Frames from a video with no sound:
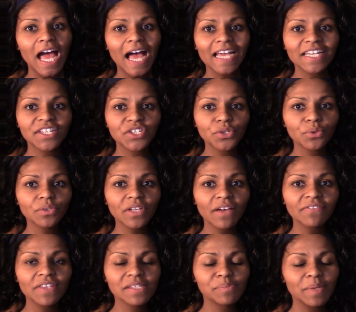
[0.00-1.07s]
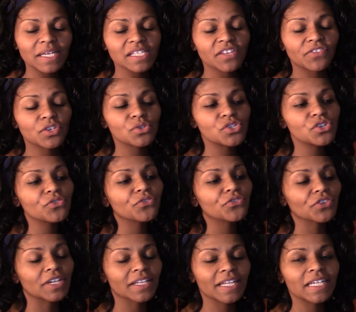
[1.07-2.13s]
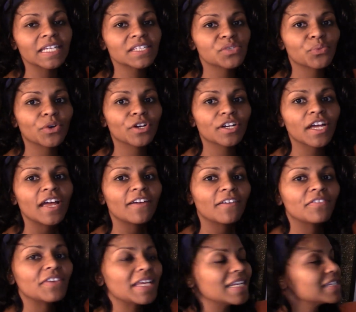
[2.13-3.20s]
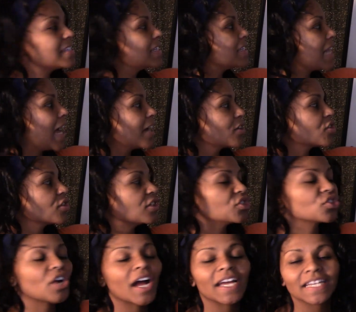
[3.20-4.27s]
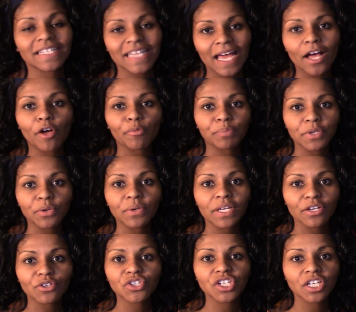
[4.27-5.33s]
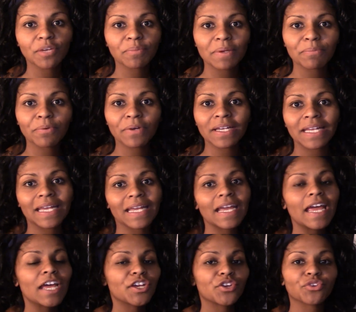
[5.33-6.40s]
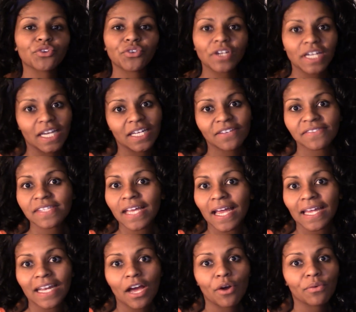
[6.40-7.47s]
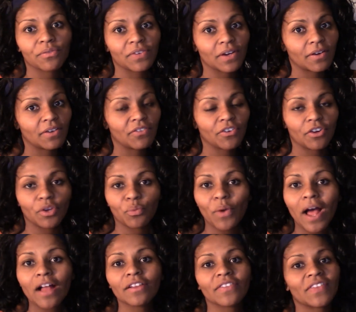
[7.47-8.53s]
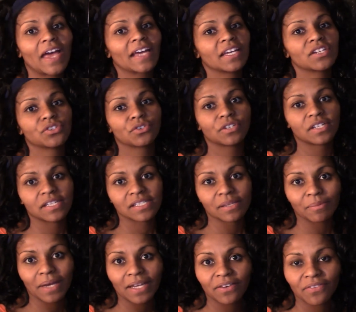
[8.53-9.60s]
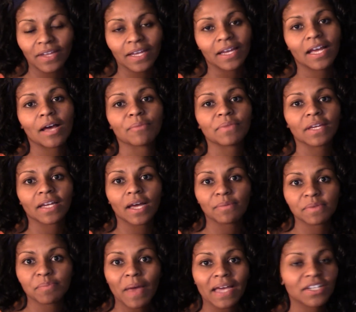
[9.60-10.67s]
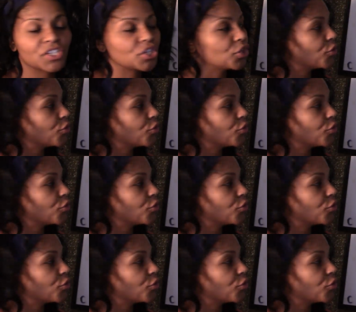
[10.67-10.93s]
I do love this because if you do freelance work, Venus is actually trying to help you here. She could be bringing your creative side out very, very well, and that can turn into some kind of income that comes back to you